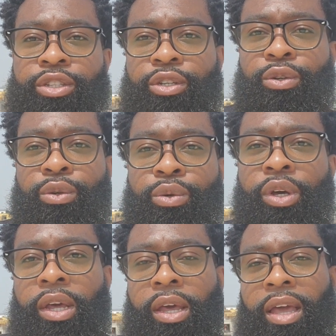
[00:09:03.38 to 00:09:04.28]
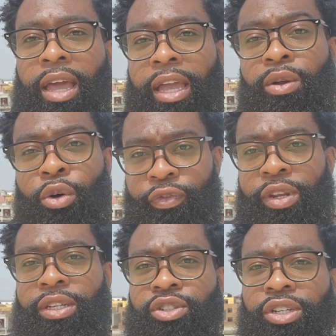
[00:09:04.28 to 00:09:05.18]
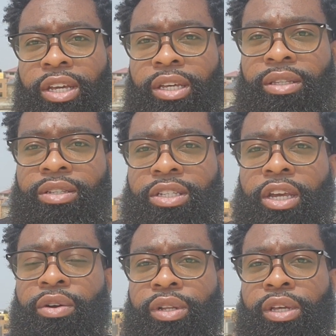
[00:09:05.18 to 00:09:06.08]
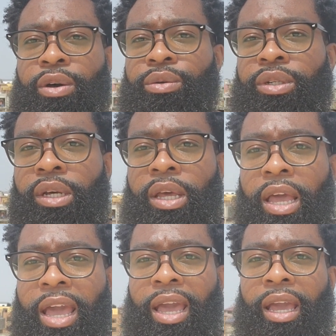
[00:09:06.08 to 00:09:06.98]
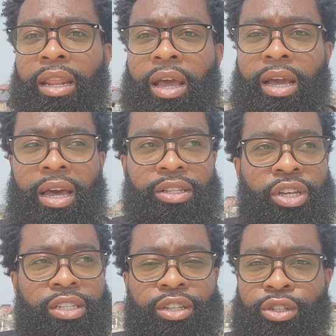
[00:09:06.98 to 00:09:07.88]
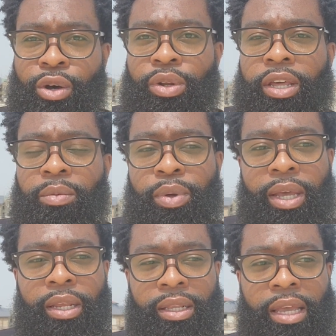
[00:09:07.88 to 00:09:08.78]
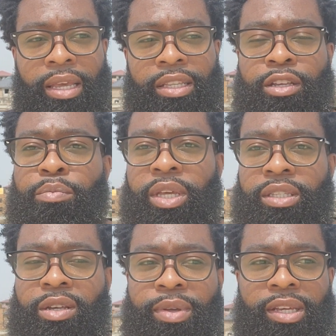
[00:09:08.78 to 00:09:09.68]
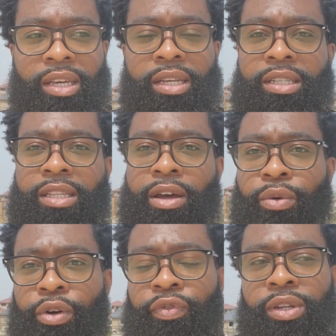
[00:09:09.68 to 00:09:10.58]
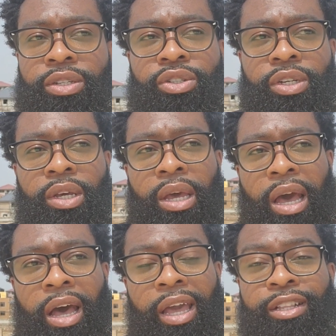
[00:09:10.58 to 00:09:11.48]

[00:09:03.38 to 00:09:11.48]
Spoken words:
to an orphanage in Sierra Leone, and I got a chance to donate a bit and get to meet some of the kids at that orphanage. In